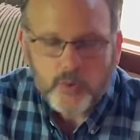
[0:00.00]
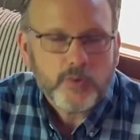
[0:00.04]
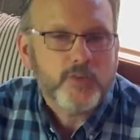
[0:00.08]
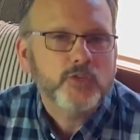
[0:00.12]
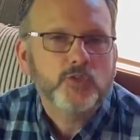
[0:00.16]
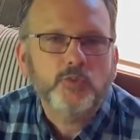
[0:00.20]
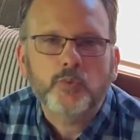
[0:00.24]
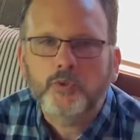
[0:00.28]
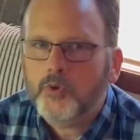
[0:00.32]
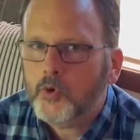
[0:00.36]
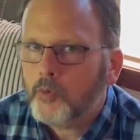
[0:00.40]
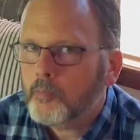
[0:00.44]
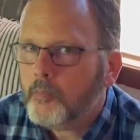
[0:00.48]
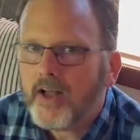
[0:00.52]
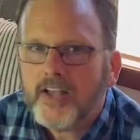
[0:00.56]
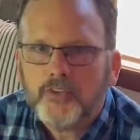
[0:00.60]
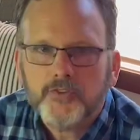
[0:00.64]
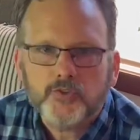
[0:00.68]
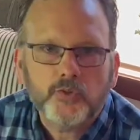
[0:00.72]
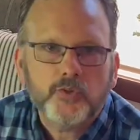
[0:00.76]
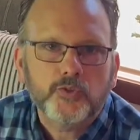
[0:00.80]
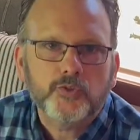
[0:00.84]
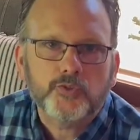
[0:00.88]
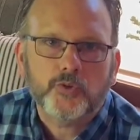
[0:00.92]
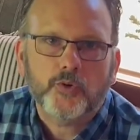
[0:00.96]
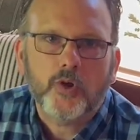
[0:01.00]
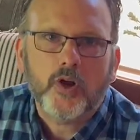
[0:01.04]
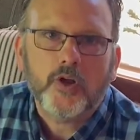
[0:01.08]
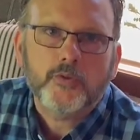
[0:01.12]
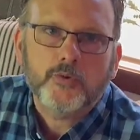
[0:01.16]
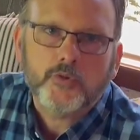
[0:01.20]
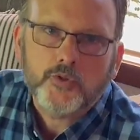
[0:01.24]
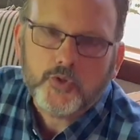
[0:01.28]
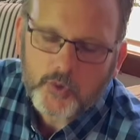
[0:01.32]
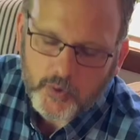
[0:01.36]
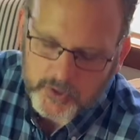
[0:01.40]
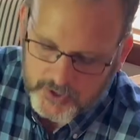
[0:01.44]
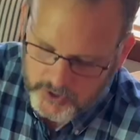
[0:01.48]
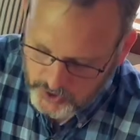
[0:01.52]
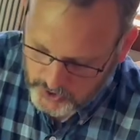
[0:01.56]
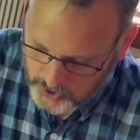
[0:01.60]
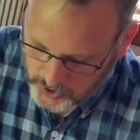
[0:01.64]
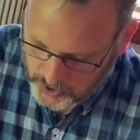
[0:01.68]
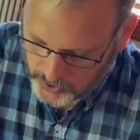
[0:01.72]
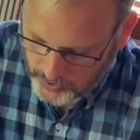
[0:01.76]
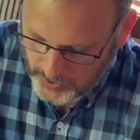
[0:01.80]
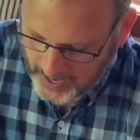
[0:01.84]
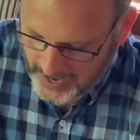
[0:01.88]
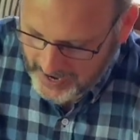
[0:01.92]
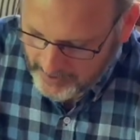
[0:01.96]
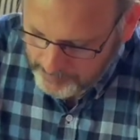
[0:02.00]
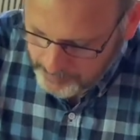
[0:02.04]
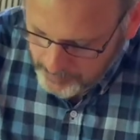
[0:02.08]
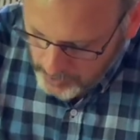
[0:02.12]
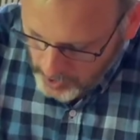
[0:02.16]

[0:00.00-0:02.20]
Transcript: this with your muscles or other joints that you have